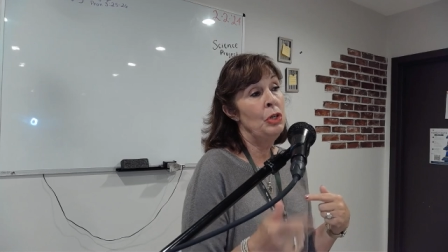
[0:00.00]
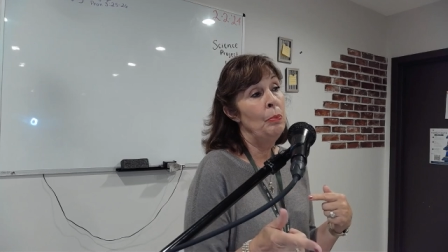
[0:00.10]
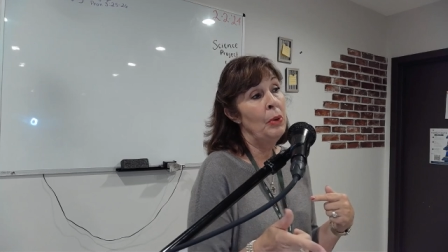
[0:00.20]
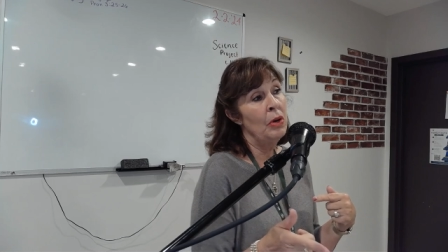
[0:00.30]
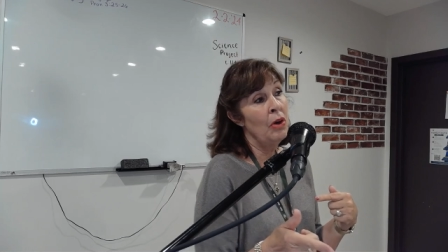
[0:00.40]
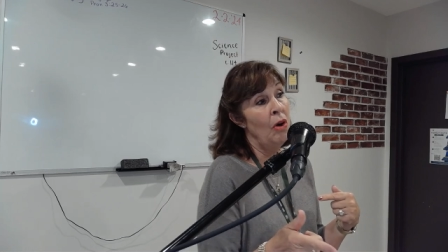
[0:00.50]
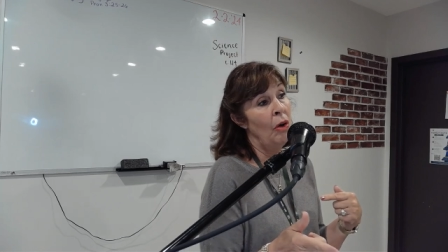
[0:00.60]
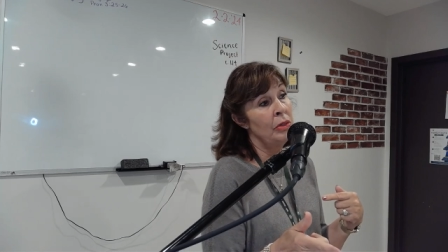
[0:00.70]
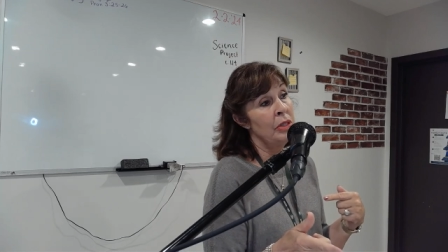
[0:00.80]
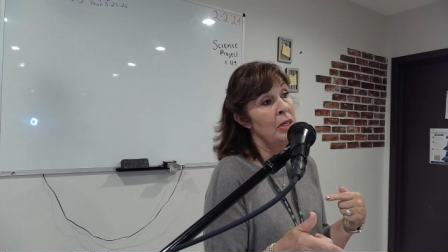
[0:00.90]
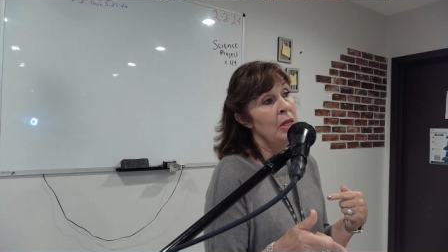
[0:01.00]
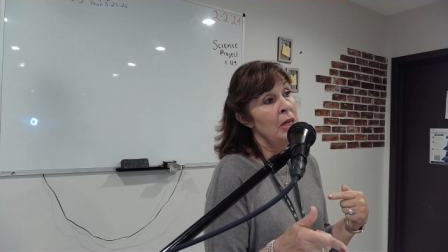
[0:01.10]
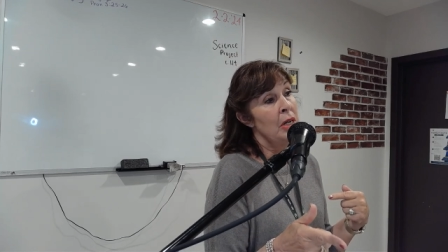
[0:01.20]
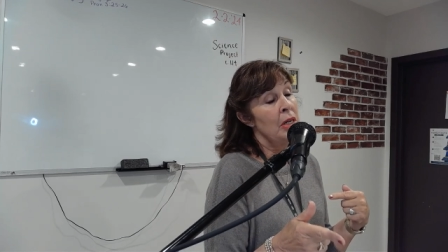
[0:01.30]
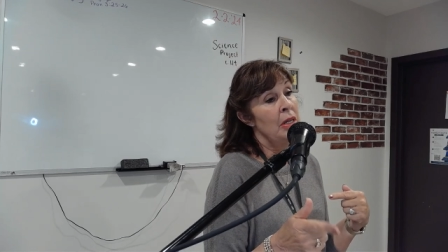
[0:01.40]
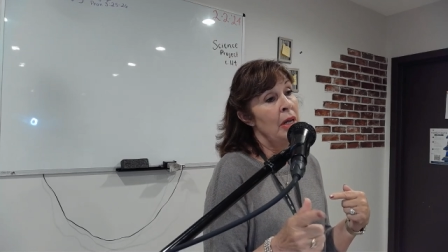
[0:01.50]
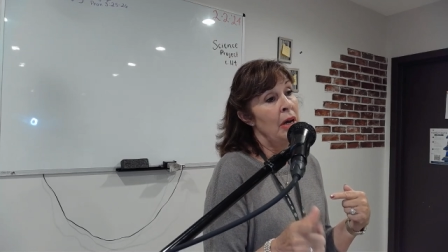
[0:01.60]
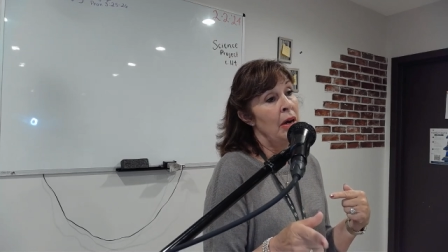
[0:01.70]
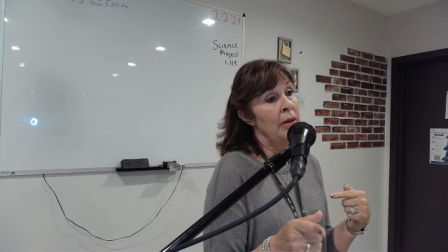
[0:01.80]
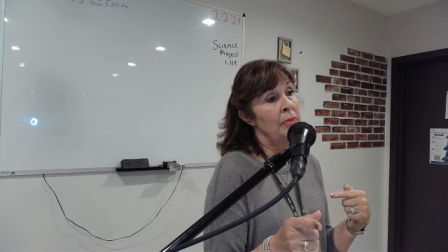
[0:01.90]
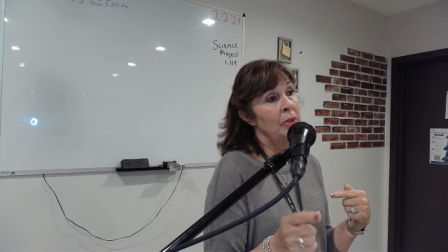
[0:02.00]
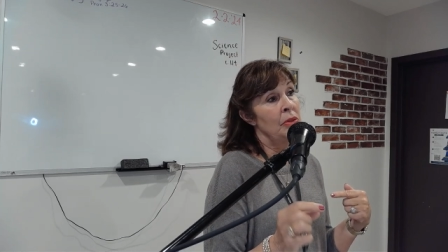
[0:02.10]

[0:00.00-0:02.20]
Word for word: book called the um,